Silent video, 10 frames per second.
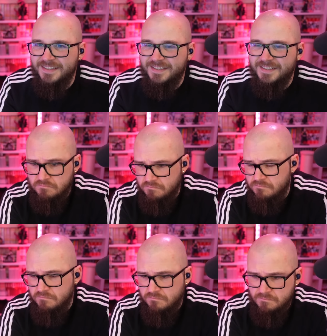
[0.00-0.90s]

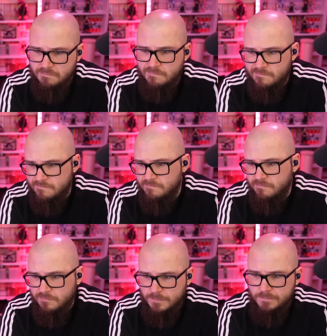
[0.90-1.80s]

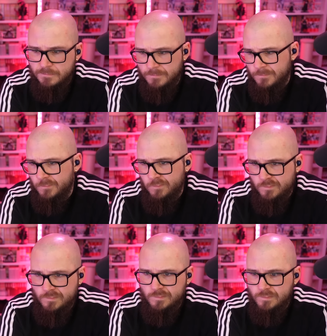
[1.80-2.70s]

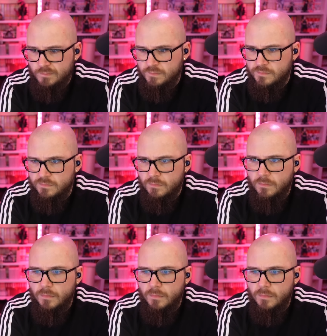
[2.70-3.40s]
[no speech]